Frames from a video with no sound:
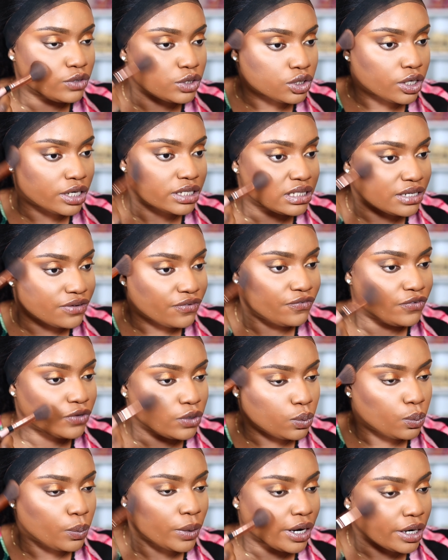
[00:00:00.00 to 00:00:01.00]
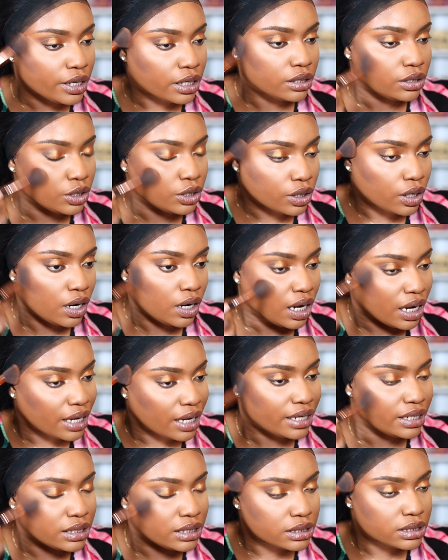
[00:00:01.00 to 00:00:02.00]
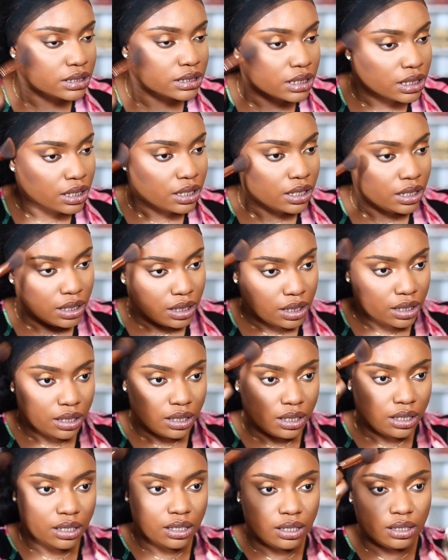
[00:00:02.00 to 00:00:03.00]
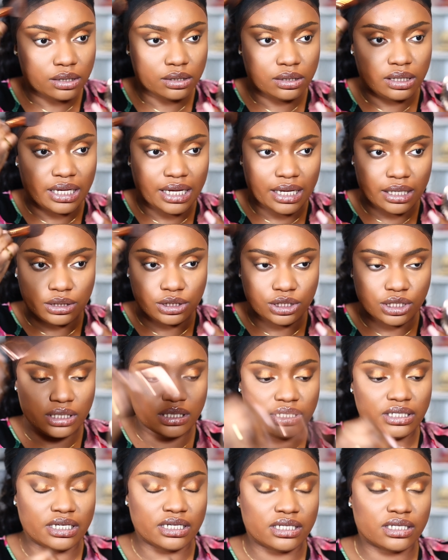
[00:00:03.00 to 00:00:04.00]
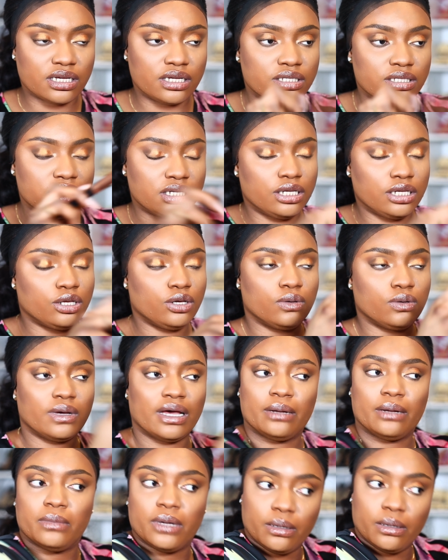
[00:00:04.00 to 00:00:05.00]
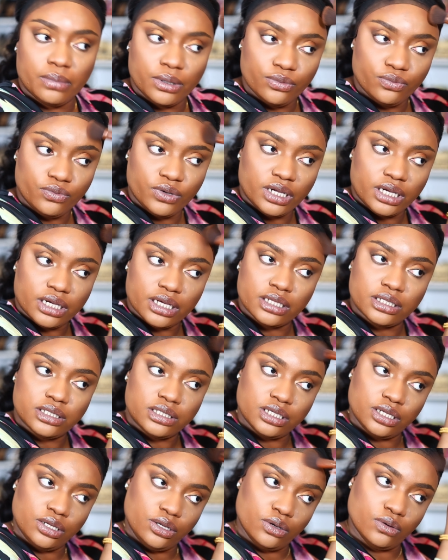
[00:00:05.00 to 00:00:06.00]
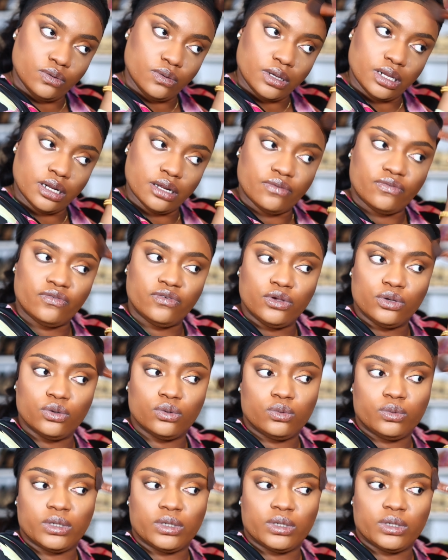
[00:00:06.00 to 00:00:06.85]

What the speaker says: you start to feel weird in your eyes, then just discontinue and maybe recontinue in a few